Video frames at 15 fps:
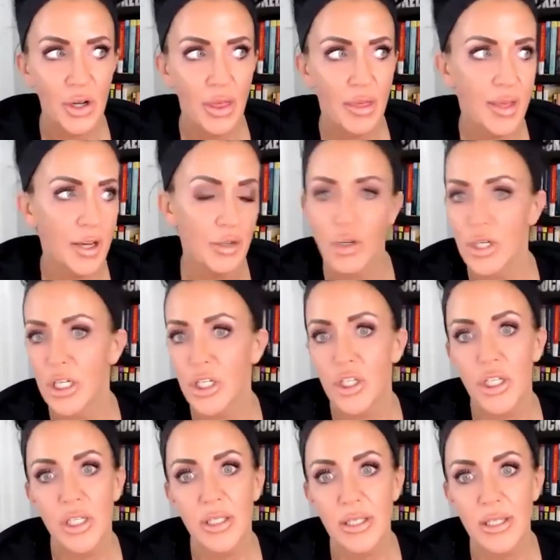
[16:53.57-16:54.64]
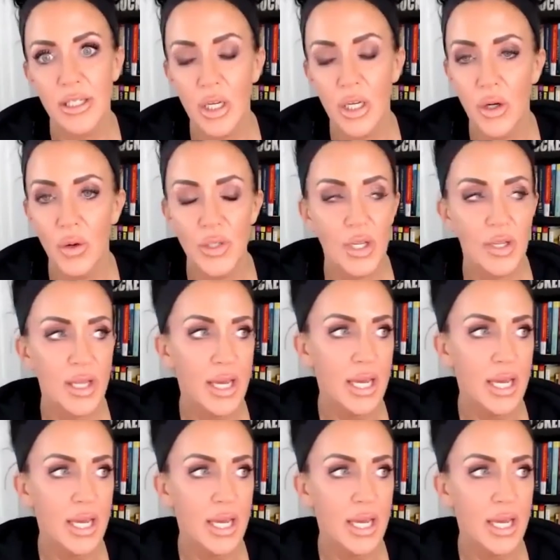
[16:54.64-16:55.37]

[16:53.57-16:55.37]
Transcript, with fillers: their traditions, you know. So they